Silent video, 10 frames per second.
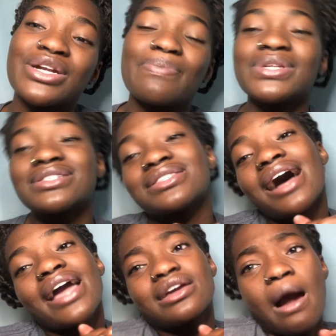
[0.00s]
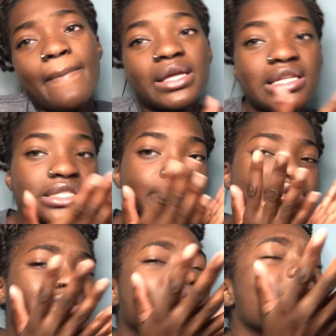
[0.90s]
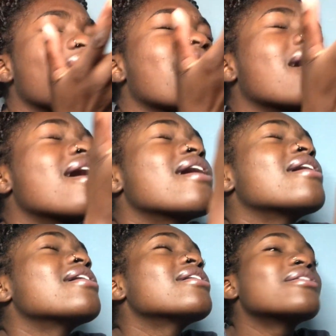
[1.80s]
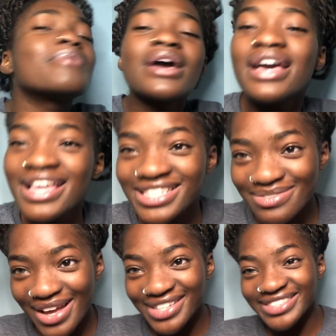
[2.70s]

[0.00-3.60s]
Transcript: Please like, comment, and subscribe to my YouTube